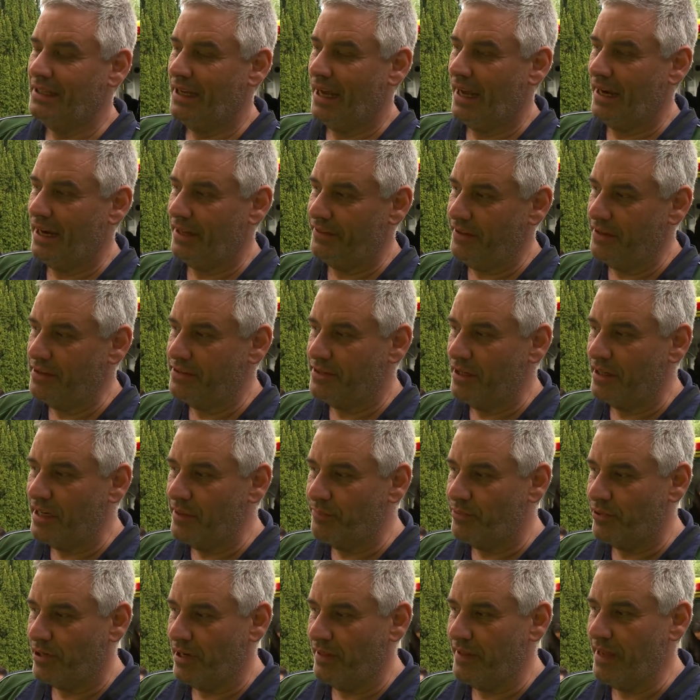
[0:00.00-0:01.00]
And I think
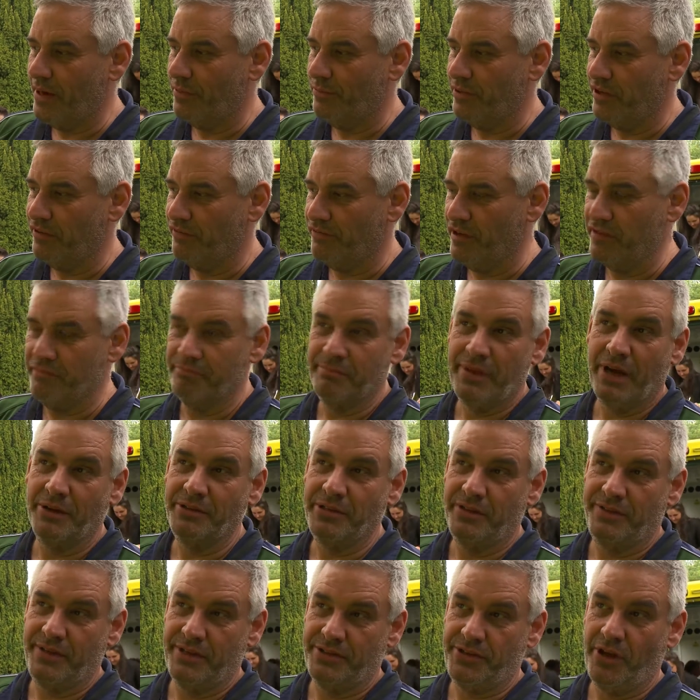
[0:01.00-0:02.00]
deliberately then we've
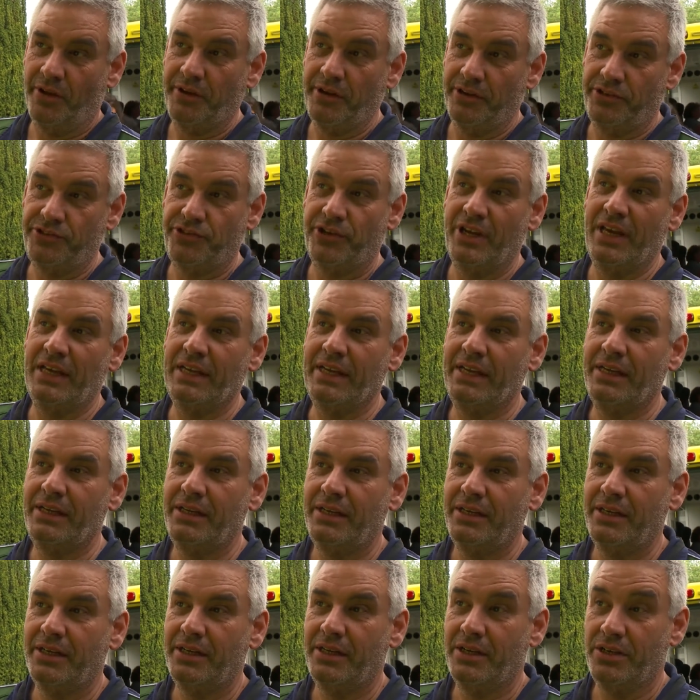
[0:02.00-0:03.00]
mounted this on a trailer,
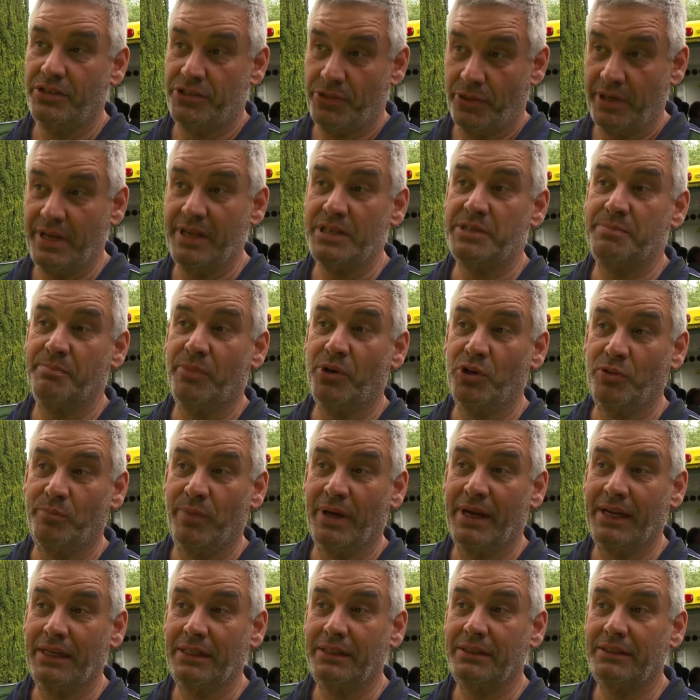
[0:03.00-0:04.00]
so it is
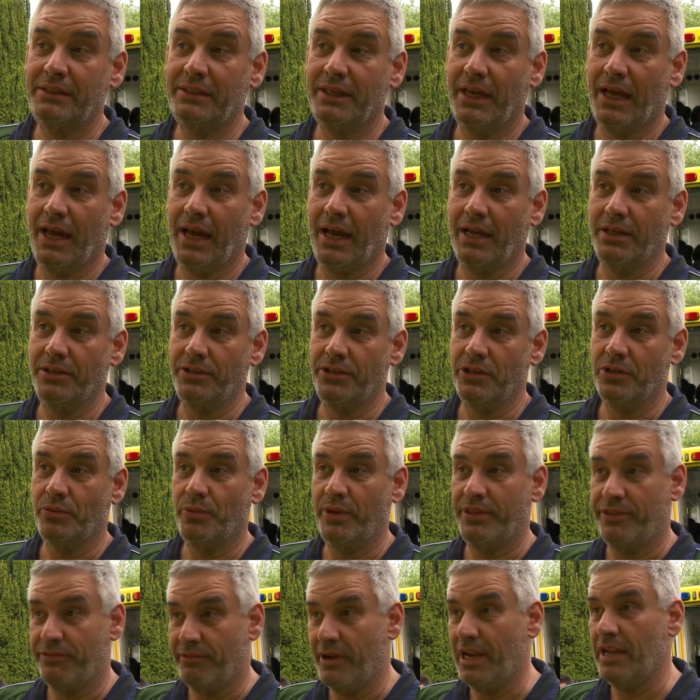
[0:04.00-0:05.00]
mobile, and
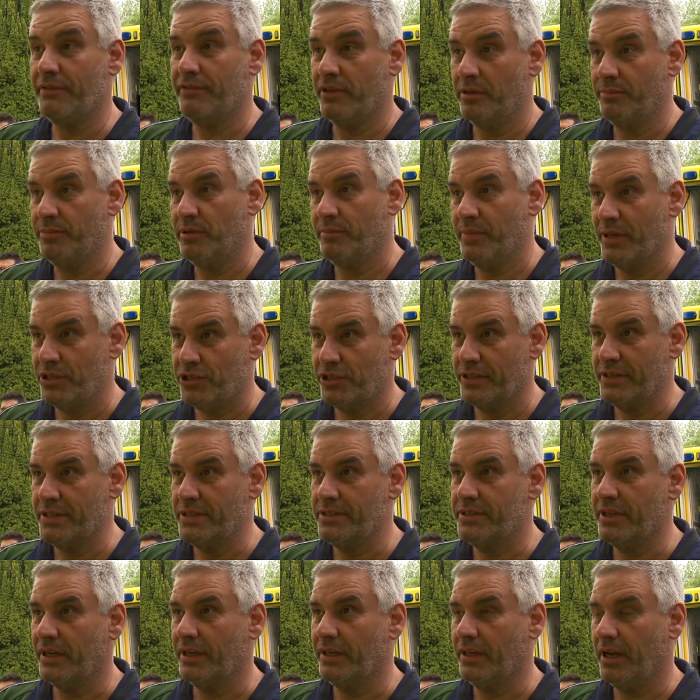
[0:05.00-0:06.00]
with relevant
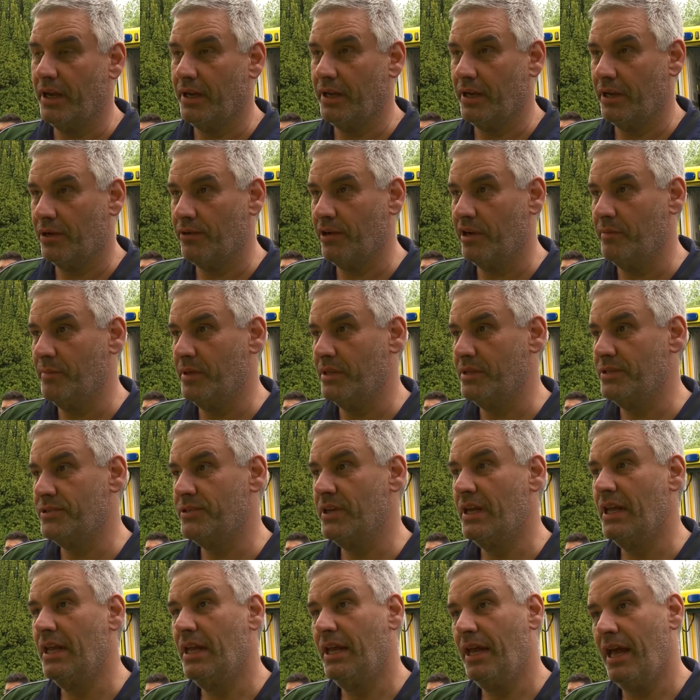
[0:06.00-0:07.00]
permissions and agreements,
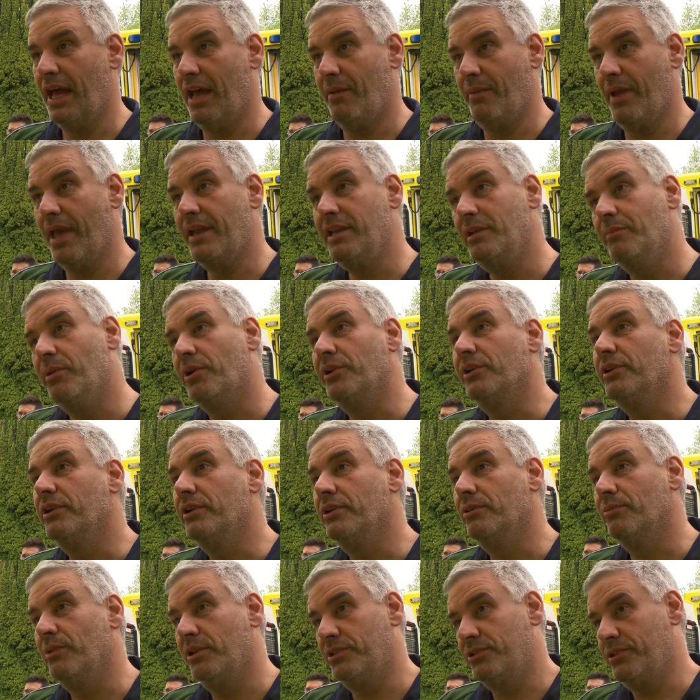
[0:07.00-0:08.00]
anybody
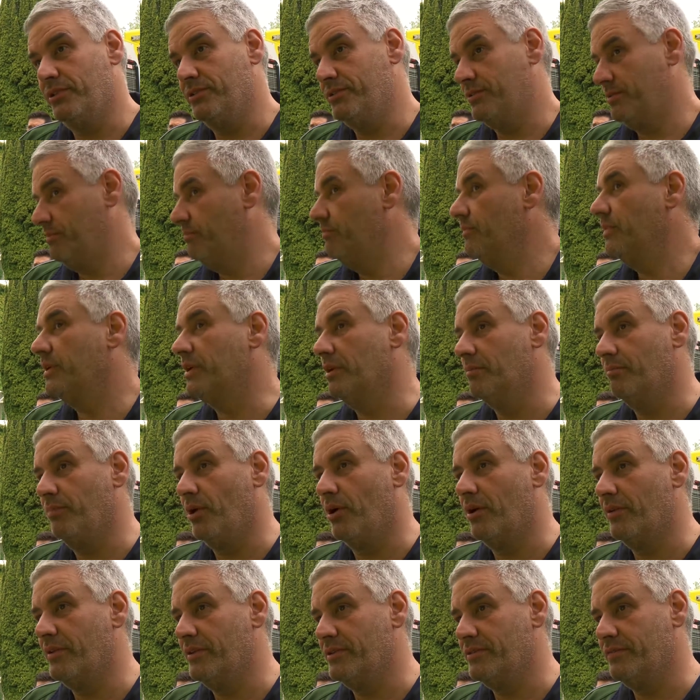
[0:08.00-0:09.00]
who wishes can
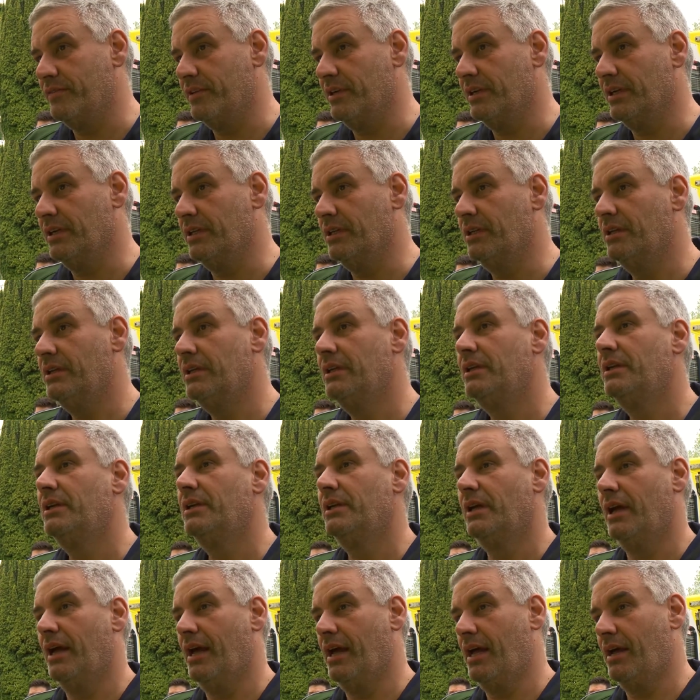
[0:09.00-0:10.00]
borrow this vehicle,
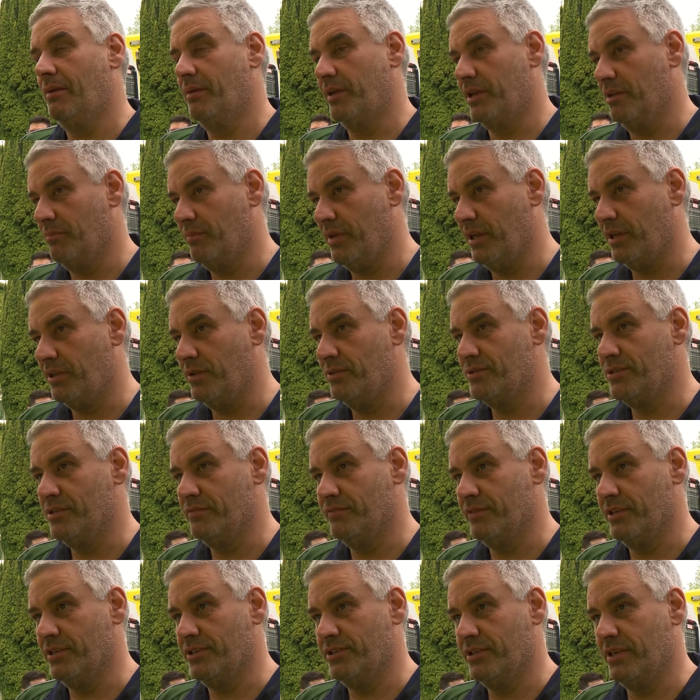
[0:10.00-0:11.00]
can make use
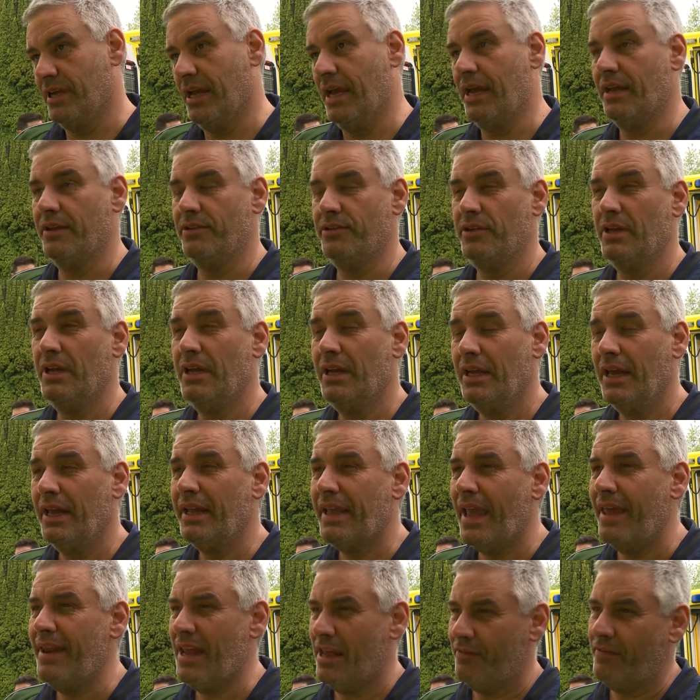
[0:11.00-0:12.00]
of it, and
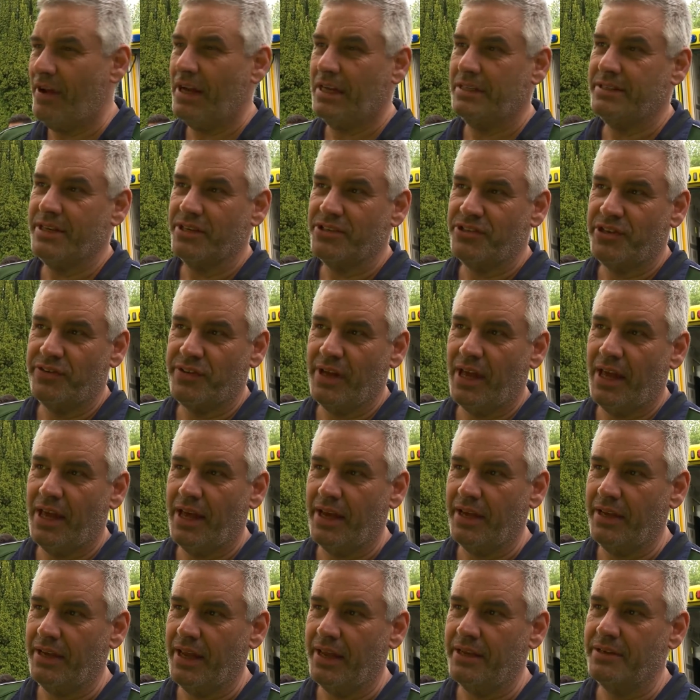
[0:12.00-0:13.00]
again have access to the
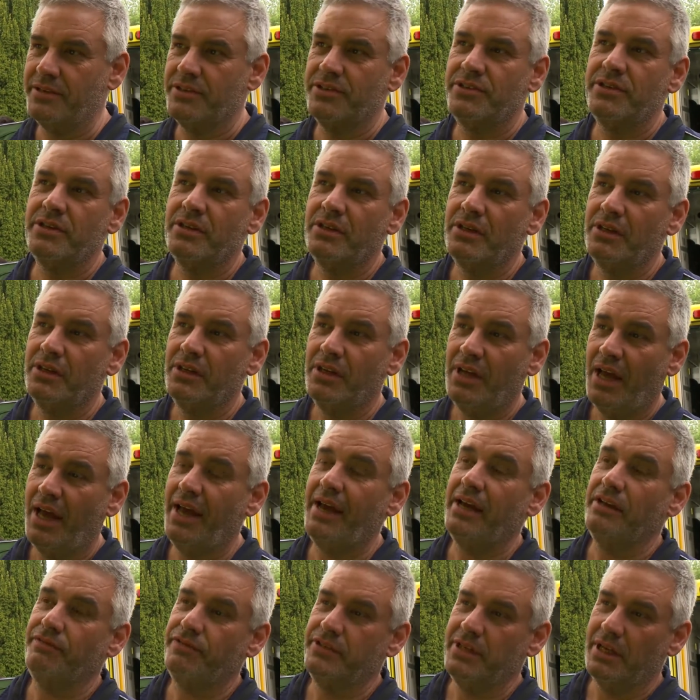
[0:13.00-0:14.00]
high-end,
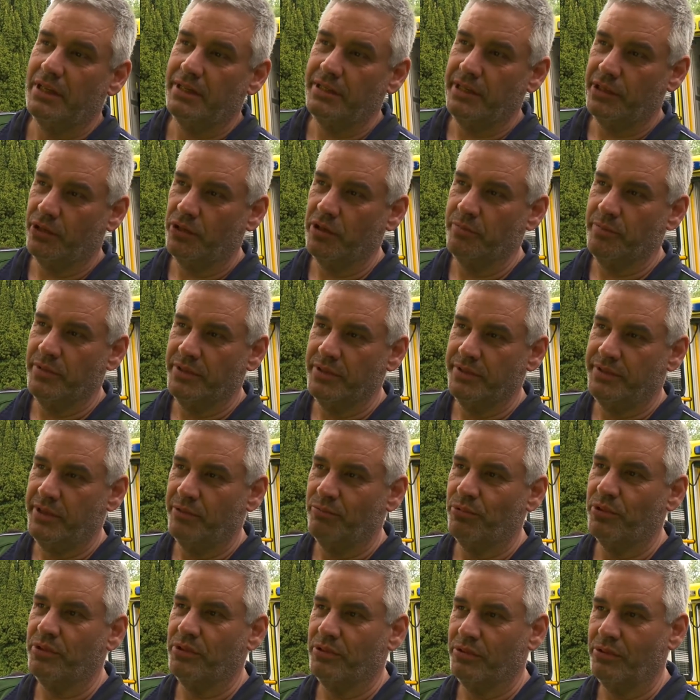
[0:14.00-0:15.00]
high-fidelity equipment that they
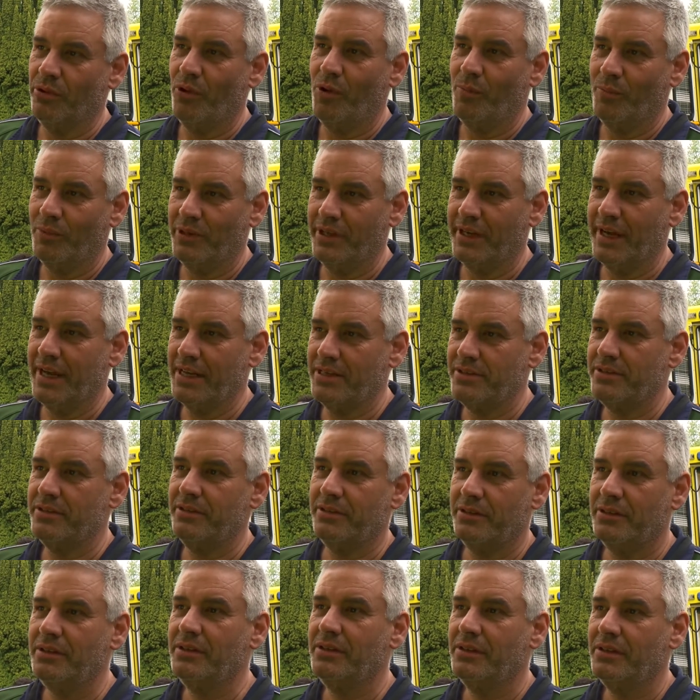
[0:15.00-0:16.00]
wouldn't normally get
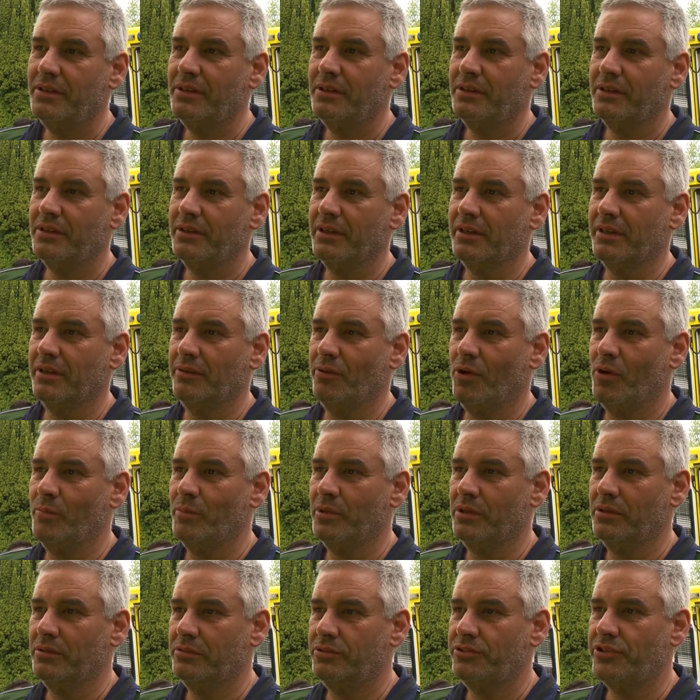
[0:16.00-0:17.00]
in a
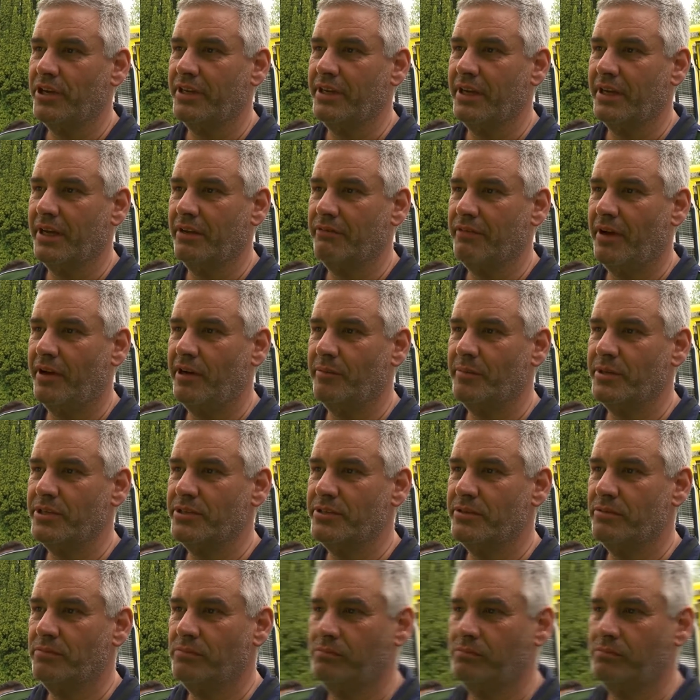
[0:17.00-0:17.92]
normal training environment.